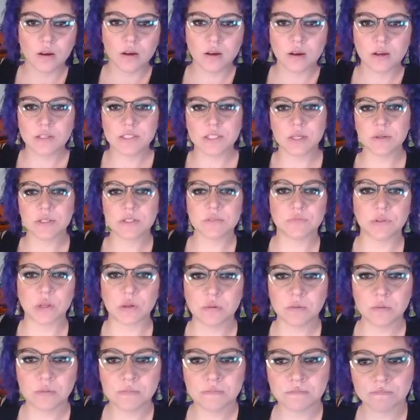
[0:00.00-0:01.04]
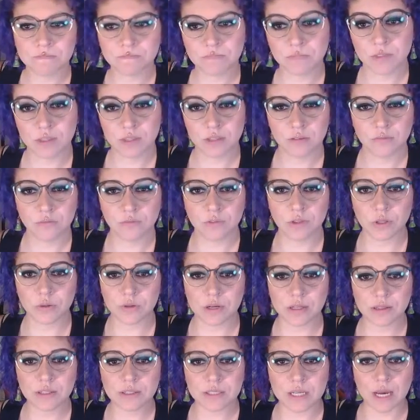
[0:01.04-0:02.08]
So it's floating, floating
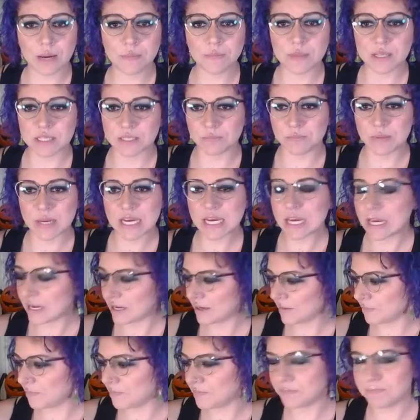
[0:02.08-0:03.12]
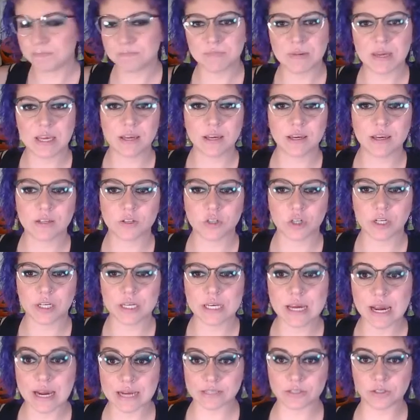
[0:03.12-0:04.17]
at the top. That's big, big
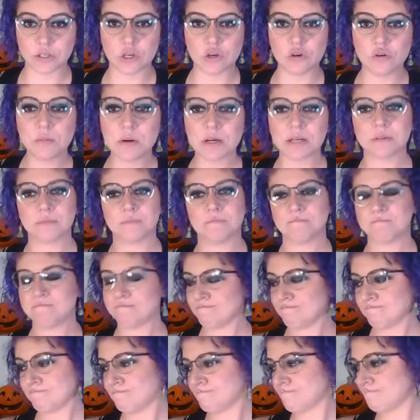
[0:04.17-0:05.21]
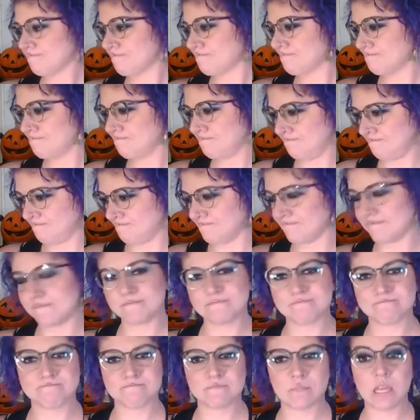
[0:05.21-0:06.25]
chunky ice cube. Hmm.
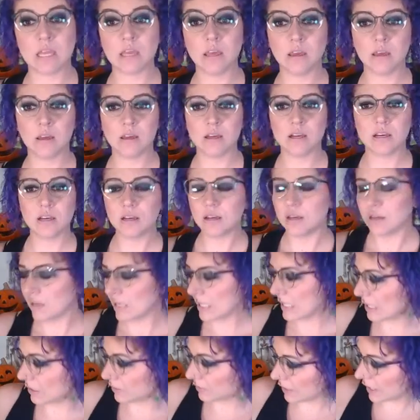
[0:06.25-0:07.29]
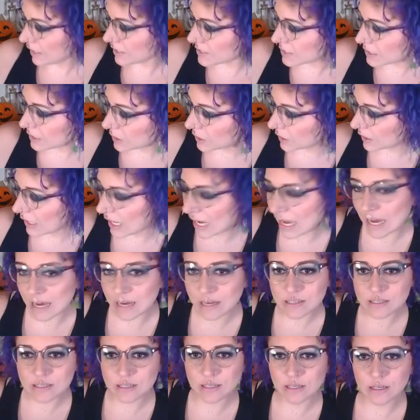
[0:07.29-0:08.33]
Now let's look
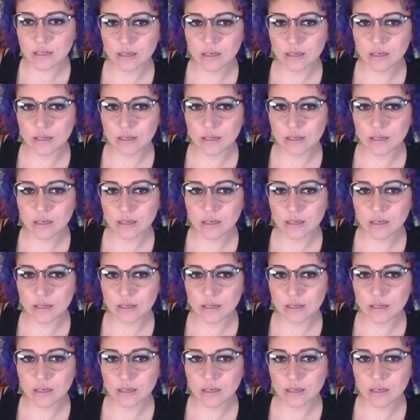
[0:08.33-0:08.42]
at